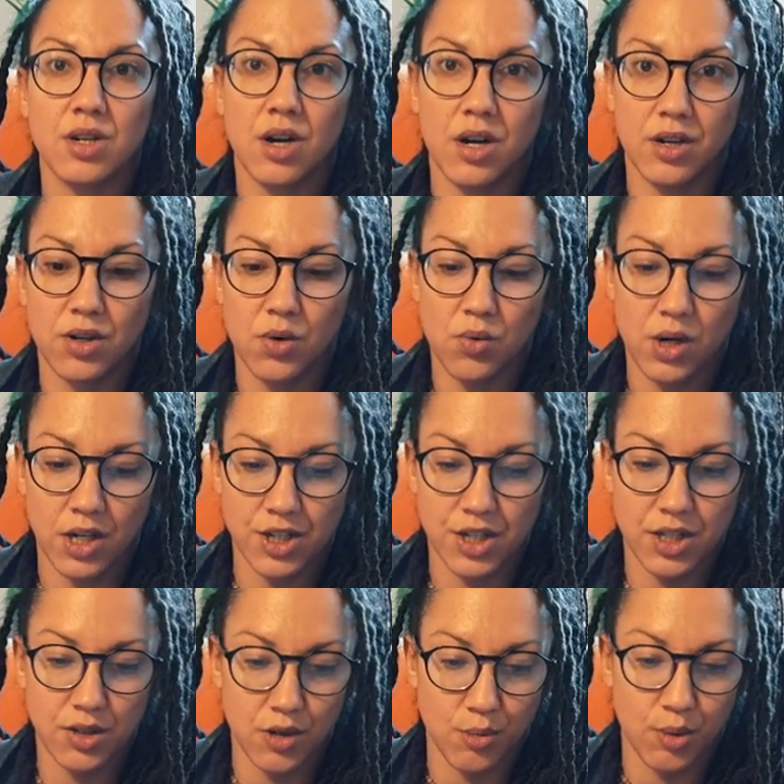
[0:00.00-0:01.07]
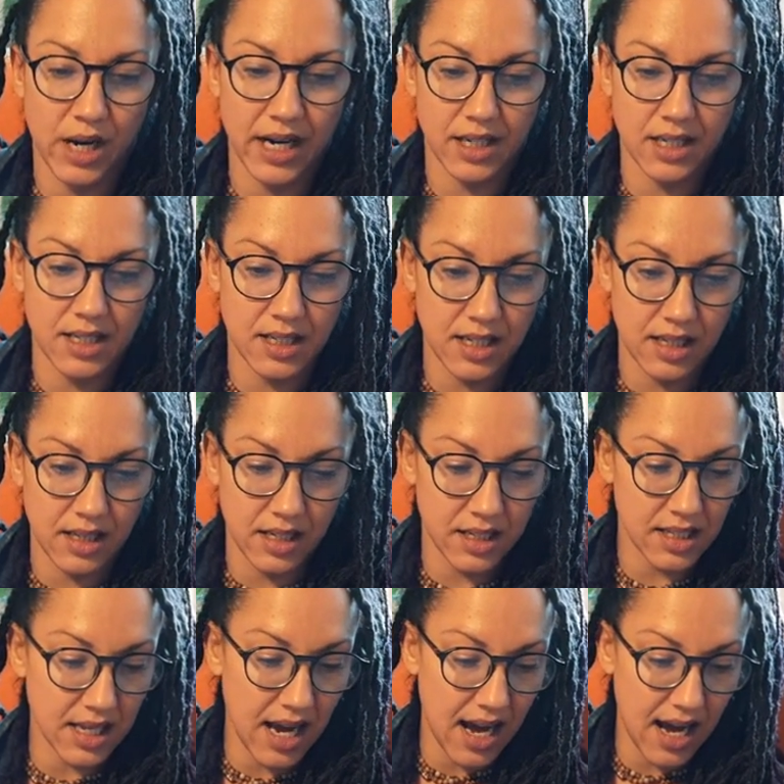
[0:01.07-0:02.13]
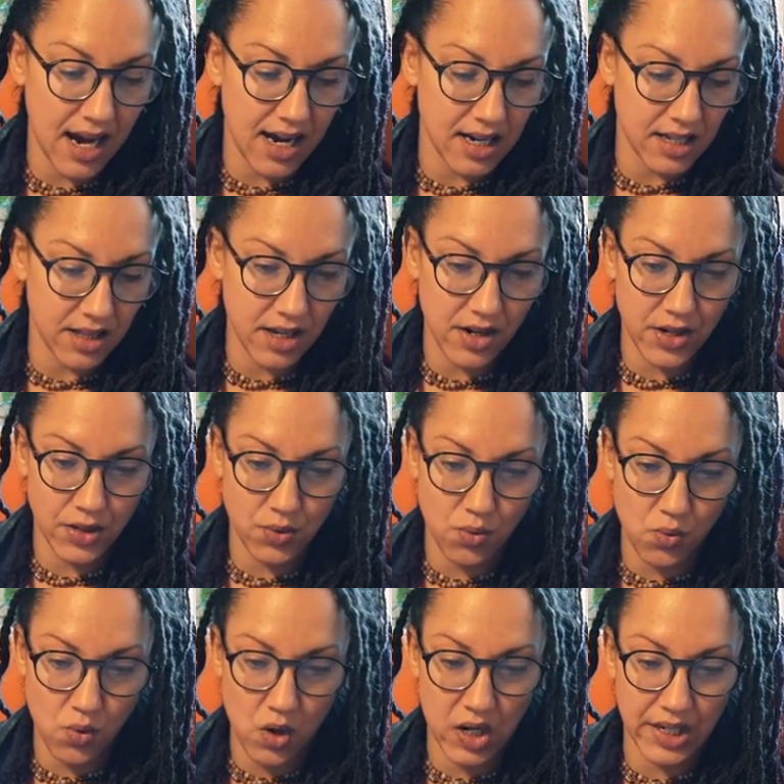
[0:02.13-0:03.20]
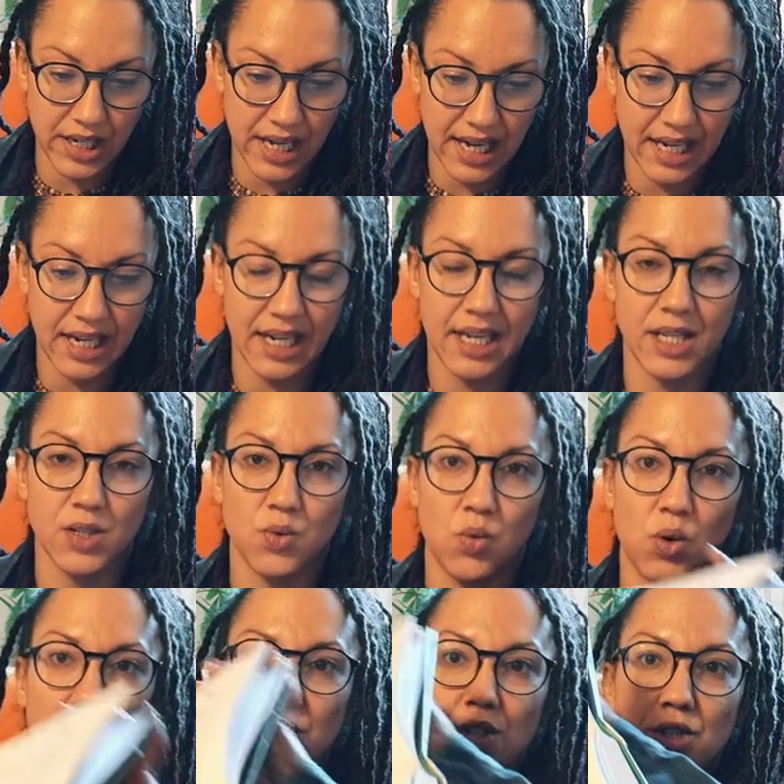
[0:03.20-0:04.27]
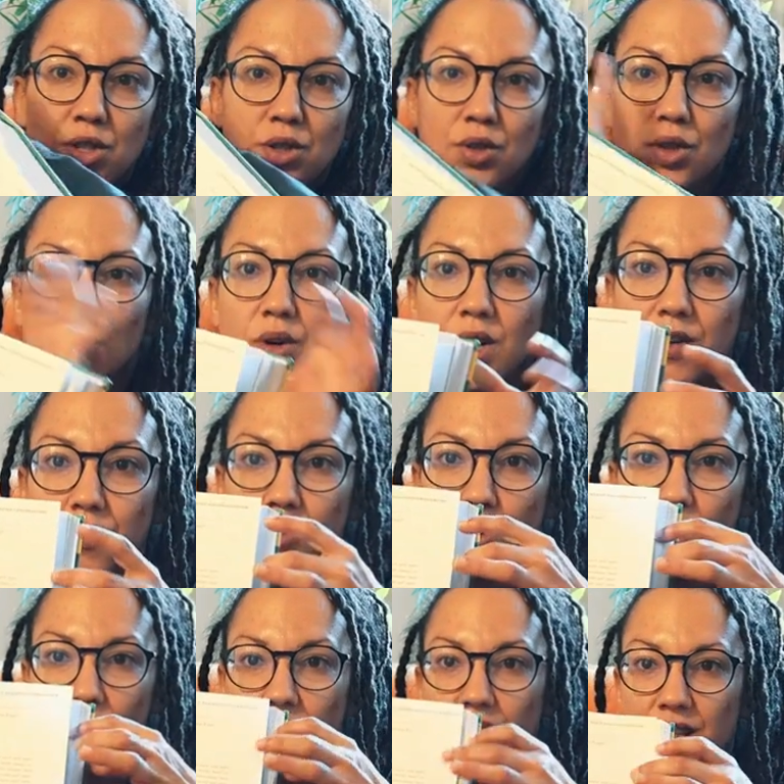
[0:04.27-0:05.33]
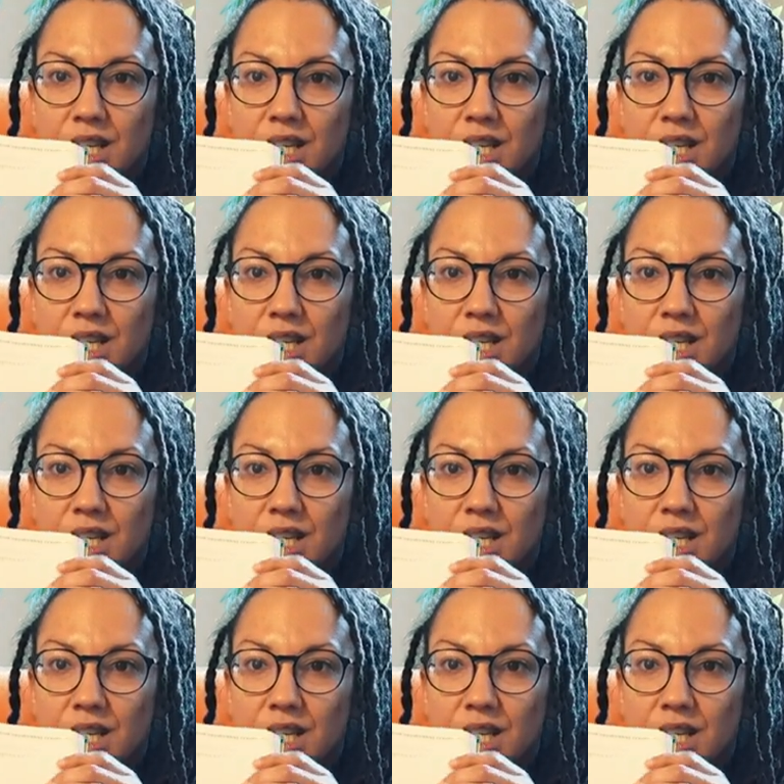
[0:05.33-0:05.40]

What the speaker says: There are no worksheets or practice in this. Ah, there is one, and it is 1, 2, 3, 4.